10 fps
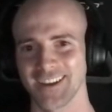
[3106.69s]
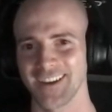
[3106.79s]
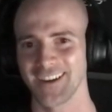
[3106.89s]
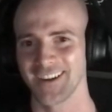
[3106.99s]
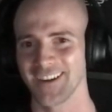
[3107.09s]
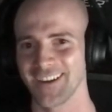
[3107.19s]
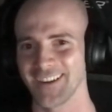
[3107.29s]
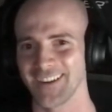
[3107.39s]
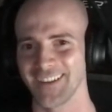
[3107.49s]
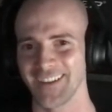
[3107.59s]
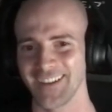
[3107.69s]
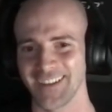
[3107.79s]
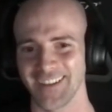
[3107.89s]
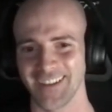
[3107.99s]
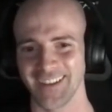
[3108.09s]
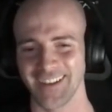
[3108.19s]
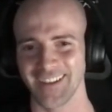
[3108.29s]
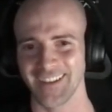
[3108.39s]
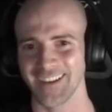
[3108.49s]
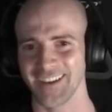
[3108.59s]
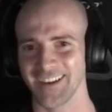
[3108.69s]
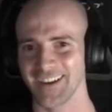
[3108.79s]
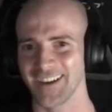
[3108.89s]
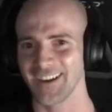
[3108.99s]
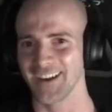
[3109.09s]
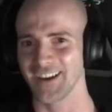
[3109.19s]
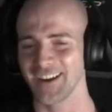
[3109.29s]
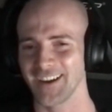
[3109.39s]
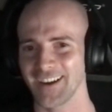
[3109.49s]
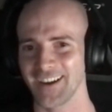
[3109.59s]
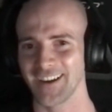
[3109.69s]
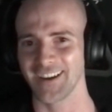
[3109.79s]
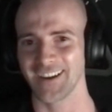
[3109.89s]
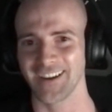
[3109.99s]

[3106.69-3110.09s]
This person isn't speaking.